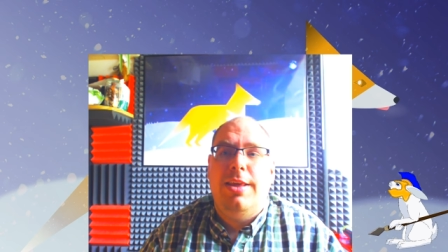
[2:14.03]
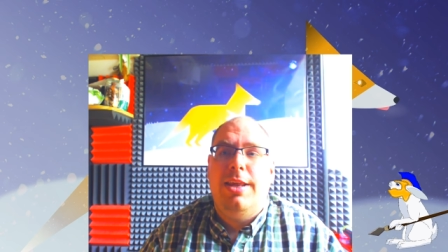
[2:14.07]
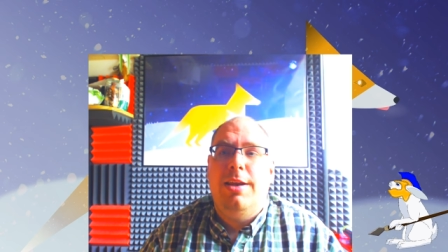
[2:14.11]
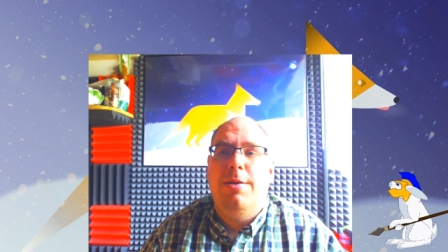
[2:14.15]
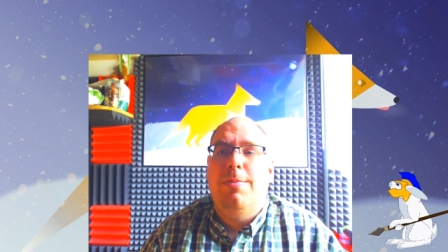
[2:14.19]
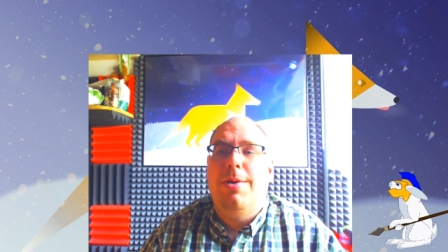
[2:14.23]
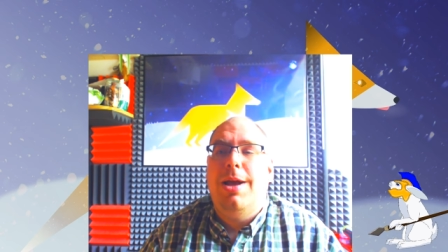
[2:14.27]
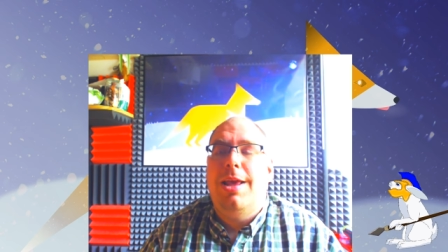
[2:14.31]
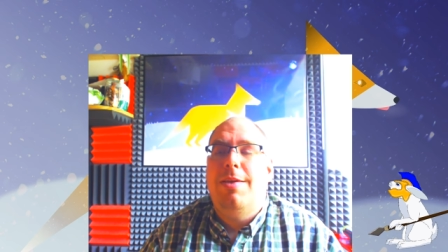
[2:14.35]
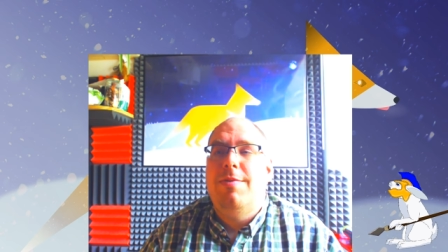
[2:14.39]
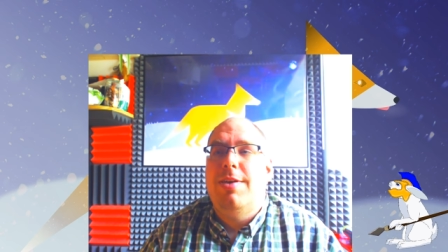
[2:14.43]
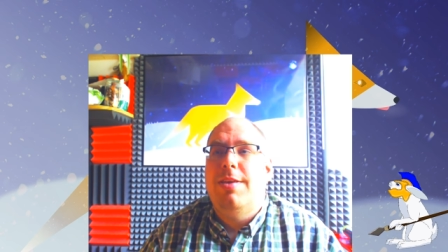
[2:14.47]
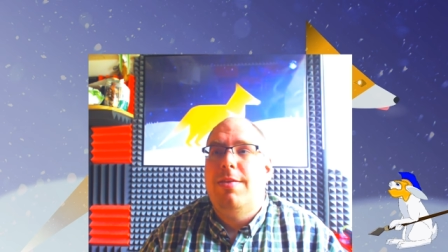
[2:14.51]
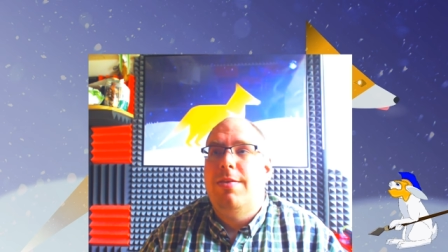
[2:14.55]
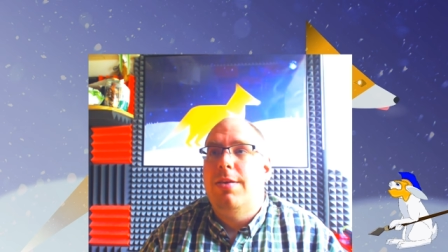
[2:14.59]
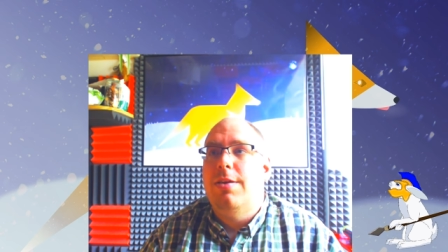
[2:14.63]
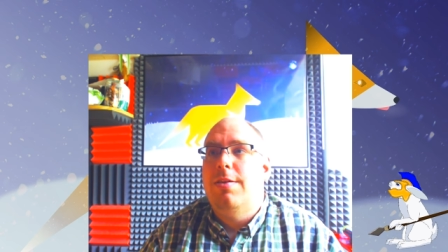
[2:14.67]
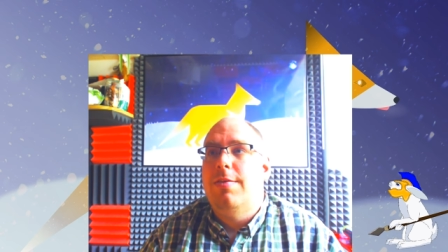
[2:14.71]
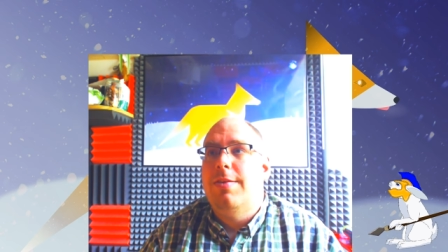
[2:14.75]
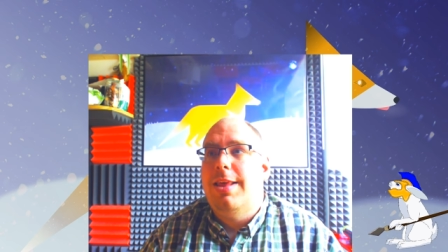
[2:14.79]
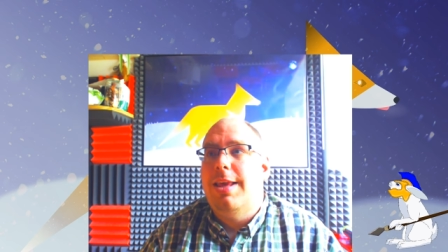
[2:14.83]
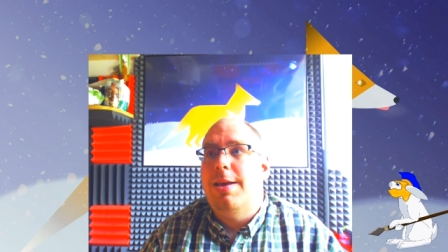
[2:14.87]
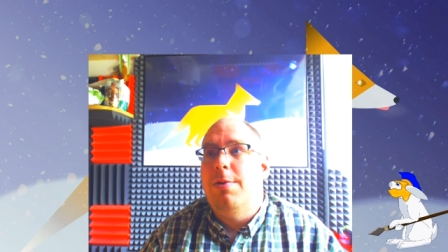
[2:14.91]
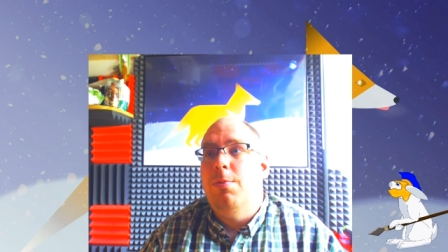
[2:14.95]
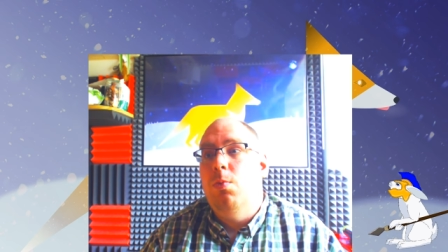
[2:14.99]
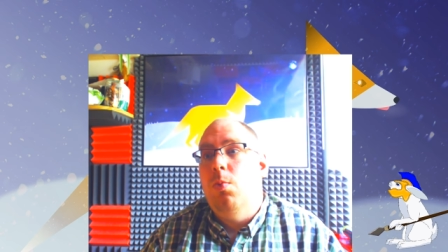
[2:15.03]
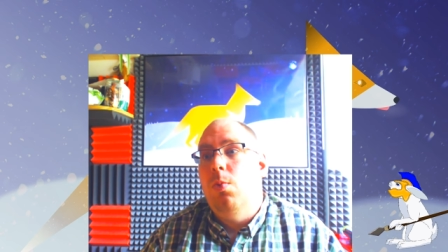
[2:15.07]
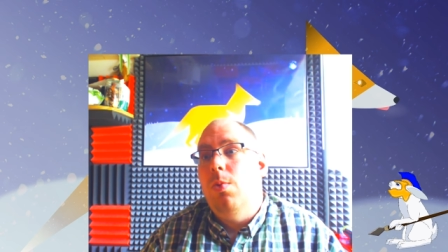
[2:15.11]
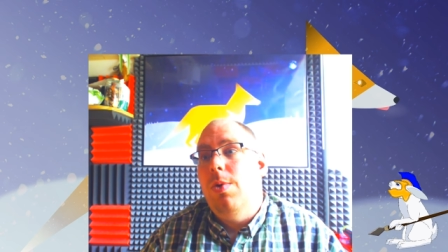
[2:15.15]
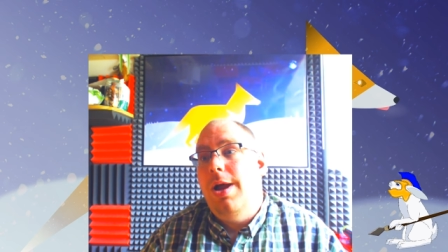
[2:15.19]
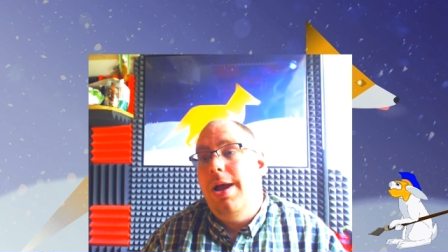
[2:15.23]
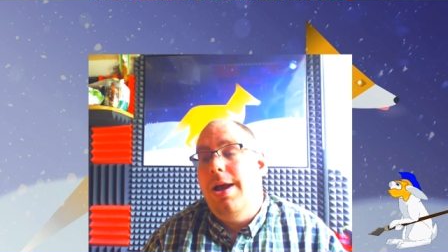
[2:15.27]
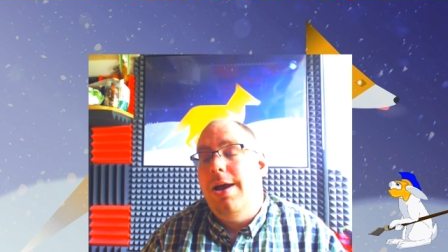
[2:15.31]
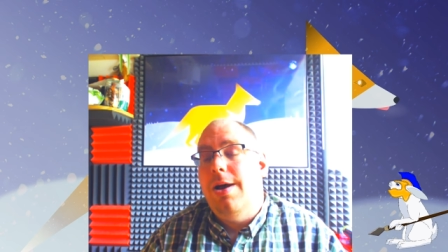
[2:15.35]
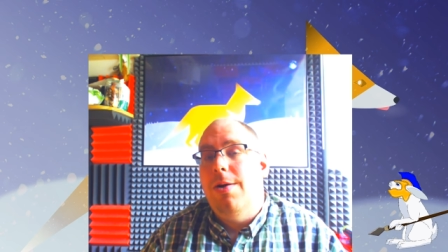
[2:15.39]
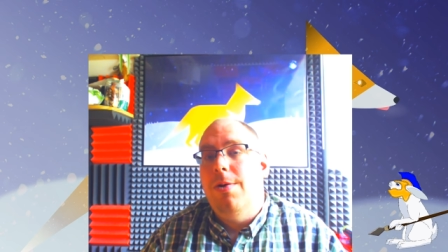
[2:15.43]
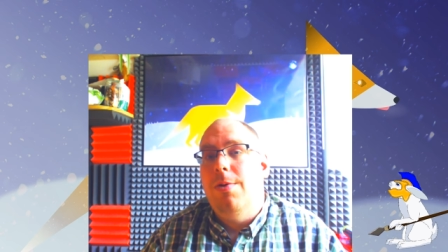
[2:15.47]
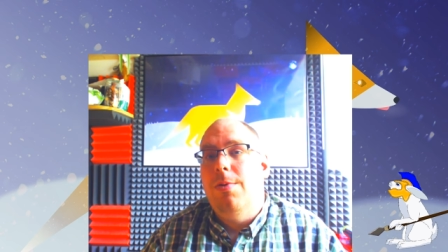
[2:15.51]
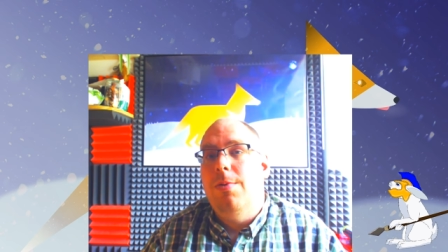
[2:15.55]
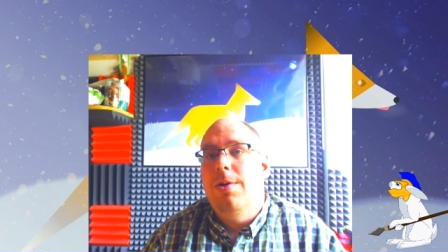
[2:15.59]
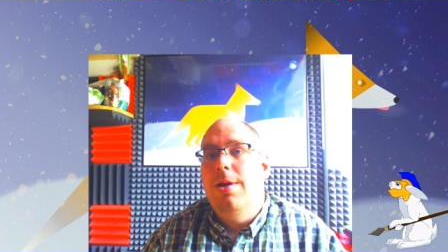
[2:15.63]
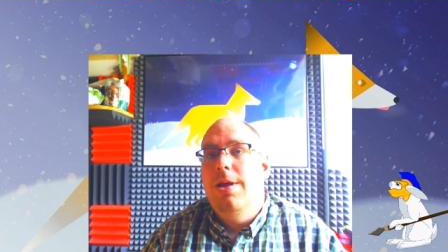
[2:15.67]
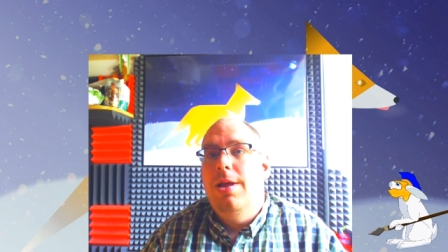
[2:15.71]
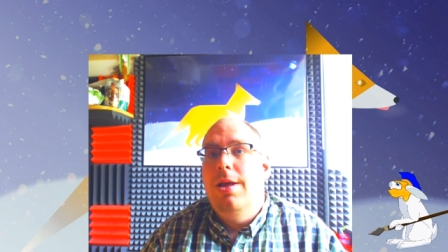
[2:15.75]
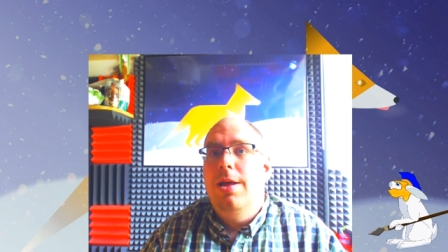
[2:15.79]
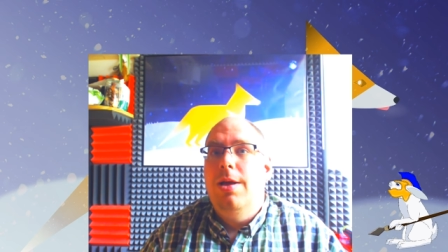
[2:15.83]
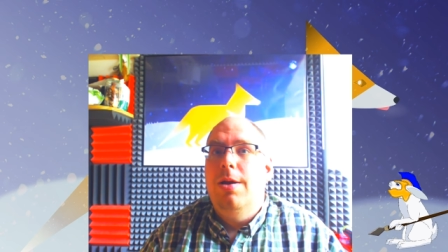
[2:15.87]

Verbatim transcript: In a way, they're sort of saying, well,